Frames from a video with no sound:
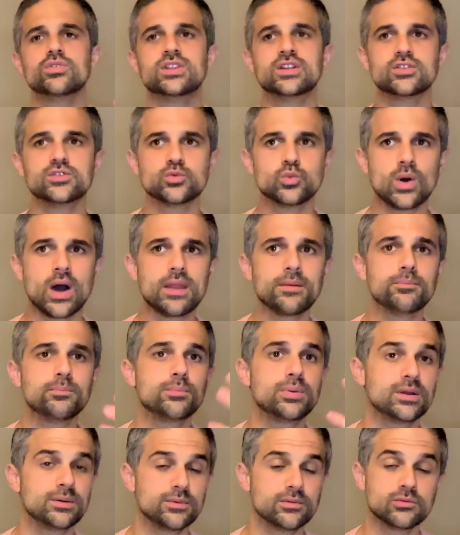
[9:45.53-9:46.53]
there's
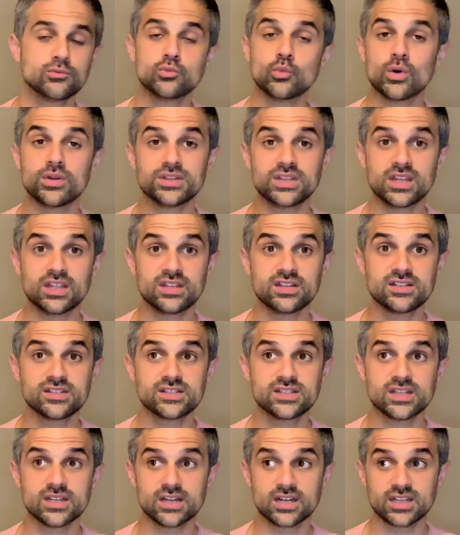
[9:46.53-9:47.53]
there is
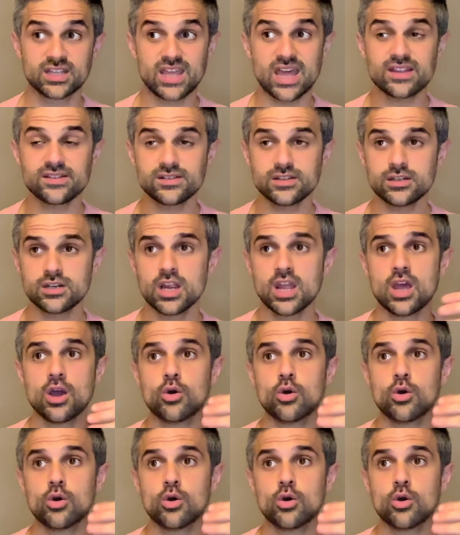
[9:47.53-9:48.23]
the guesser